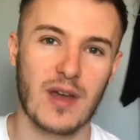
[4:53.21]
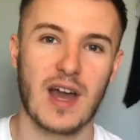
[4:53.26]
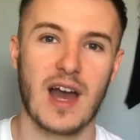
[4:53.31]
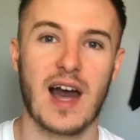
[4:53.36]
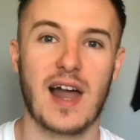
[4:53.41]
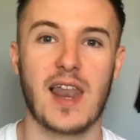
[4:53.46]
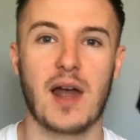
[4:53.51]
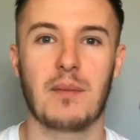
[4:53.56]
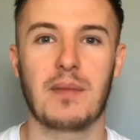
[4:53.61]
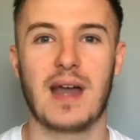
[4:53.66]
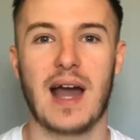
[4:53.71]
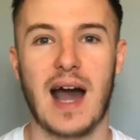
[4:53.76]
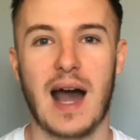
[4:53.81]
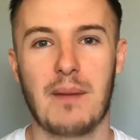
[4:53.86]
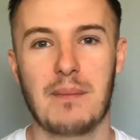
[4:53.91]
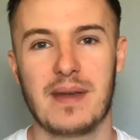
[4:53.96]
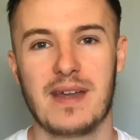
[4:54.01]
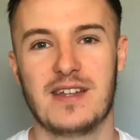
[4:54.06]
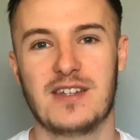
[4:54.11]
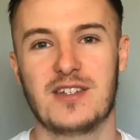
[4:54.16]
and I'll be
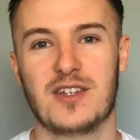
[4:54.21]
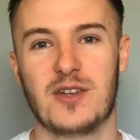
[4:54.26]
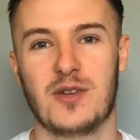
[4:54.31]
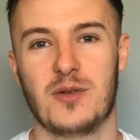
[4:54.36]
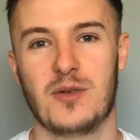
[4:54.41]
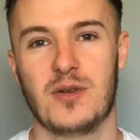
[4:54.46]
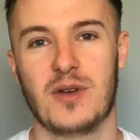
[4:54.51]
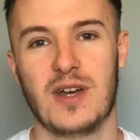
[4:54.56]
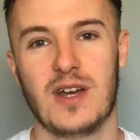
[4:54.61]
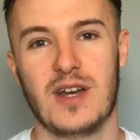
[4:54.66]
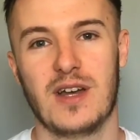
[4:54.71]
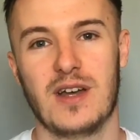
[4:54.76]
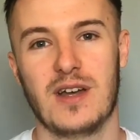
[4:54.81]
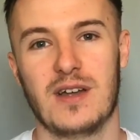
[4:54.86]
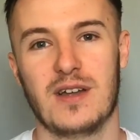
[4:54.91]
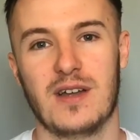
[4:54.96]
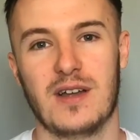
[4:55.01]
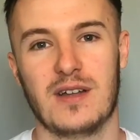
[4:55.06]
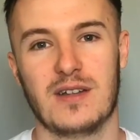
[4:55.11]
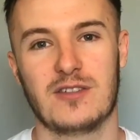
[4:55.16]
happy to
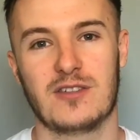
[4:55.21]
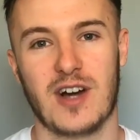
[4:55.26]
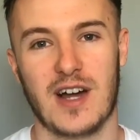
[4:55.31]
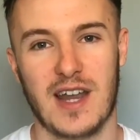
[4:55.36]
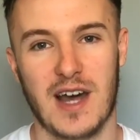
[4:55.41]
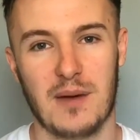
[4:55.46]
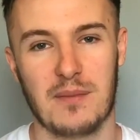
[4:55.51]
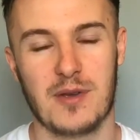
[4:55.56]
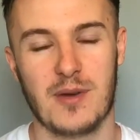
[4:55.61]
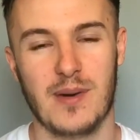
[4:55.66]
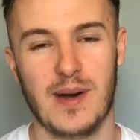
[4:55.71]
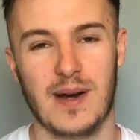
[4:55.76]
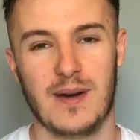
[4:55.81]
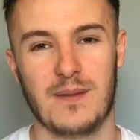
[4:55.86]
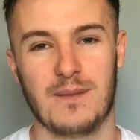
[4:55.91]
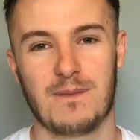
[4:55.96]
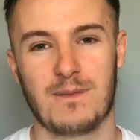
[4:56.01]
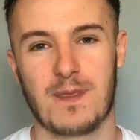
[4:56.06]
try and help you out.